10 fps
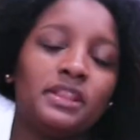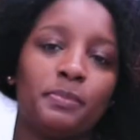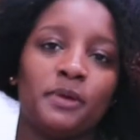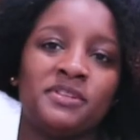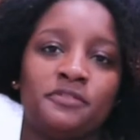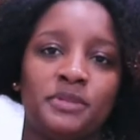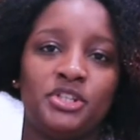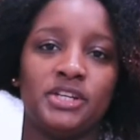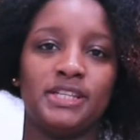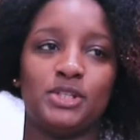the purpose of
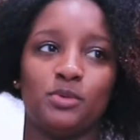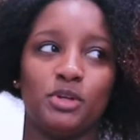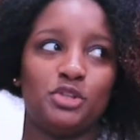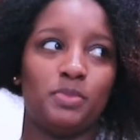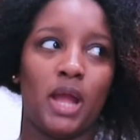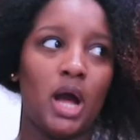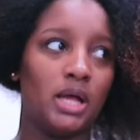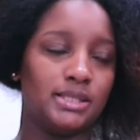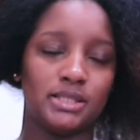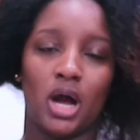bleaching it so much
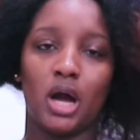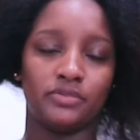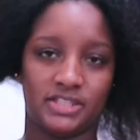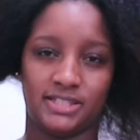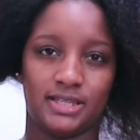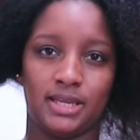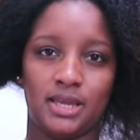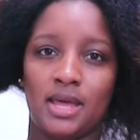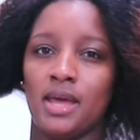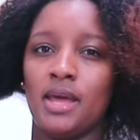because obviously
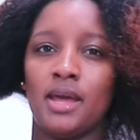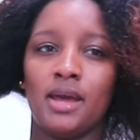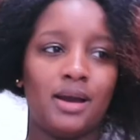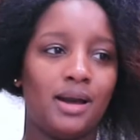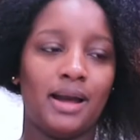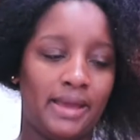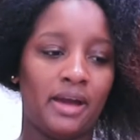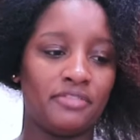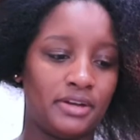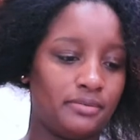I
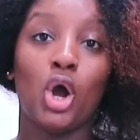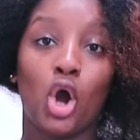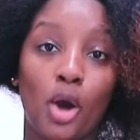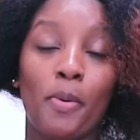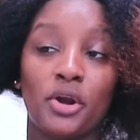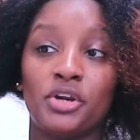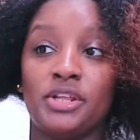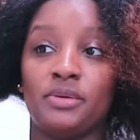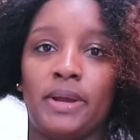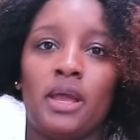have it up
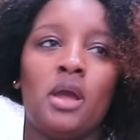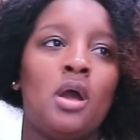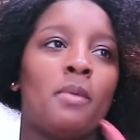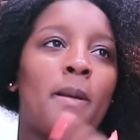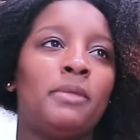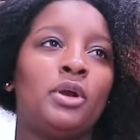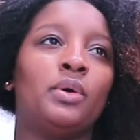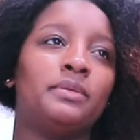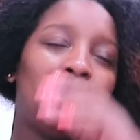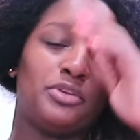underneath the wig. I'm gonna go
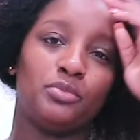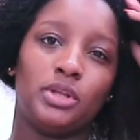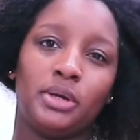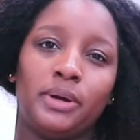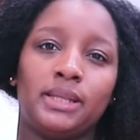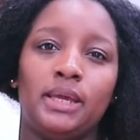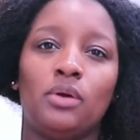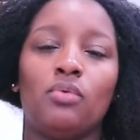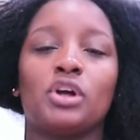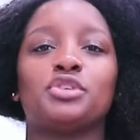in the bathroom really quickly,
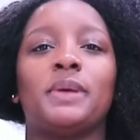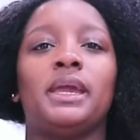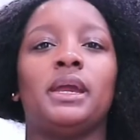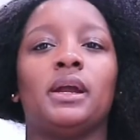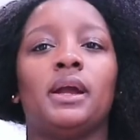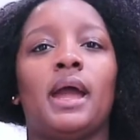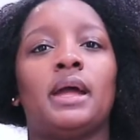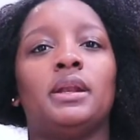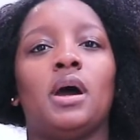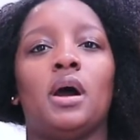wash my hair,
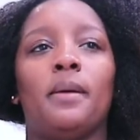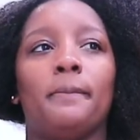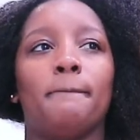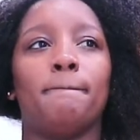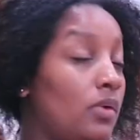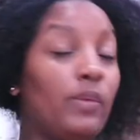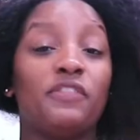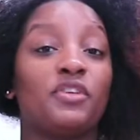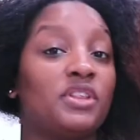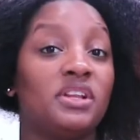and um, wait
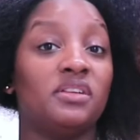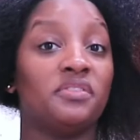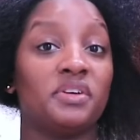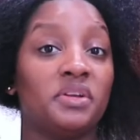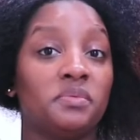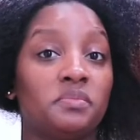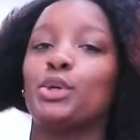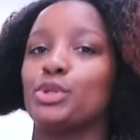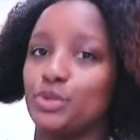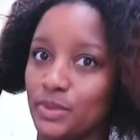for the delivery.
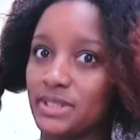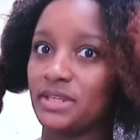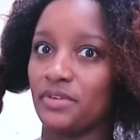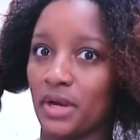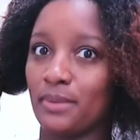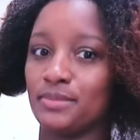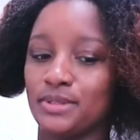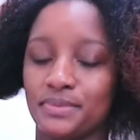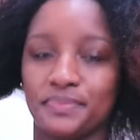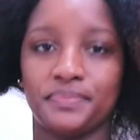So we'll see if it comes.